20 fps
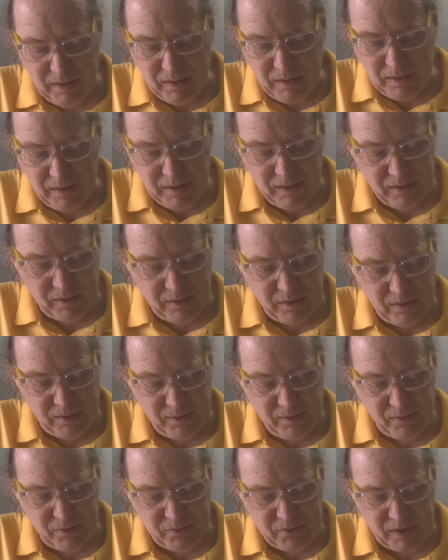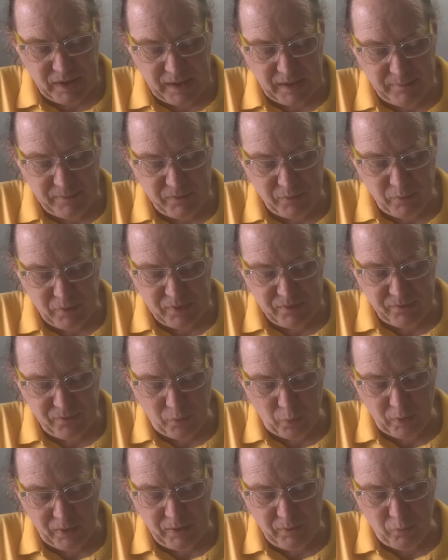in colonial times was
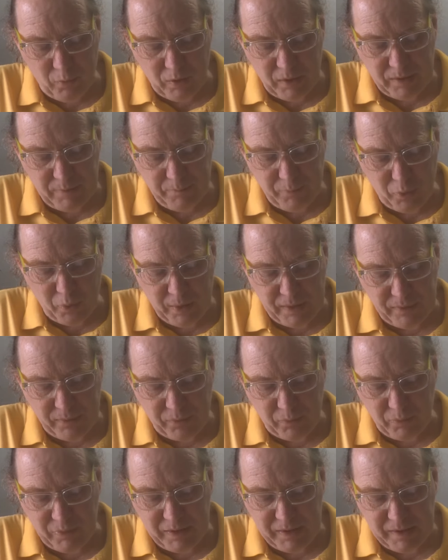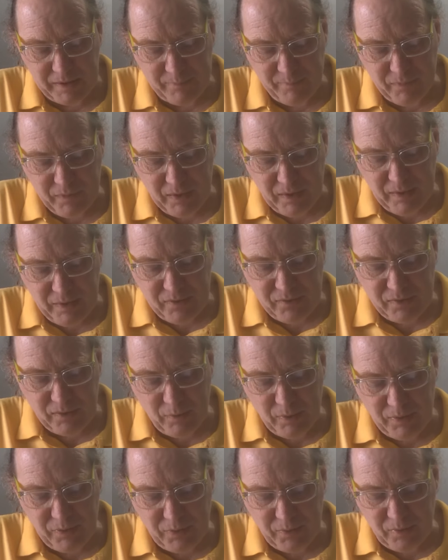41.3, so
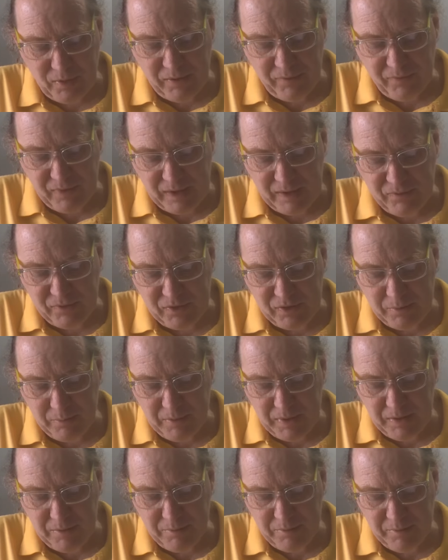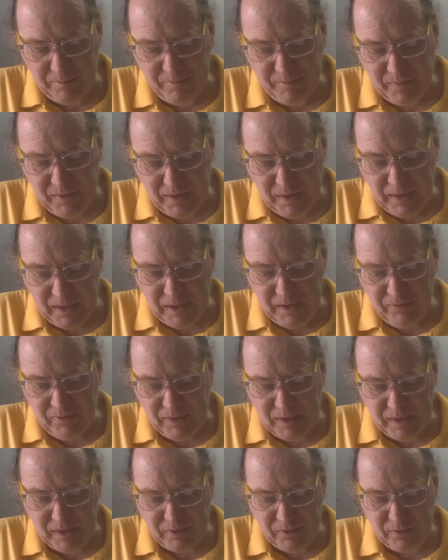with 35 as a minimum, even
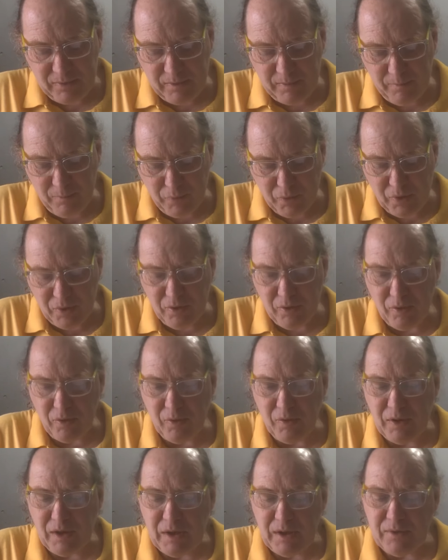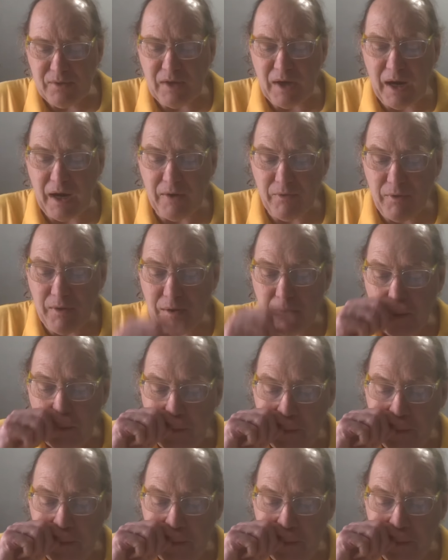a brutal tyrant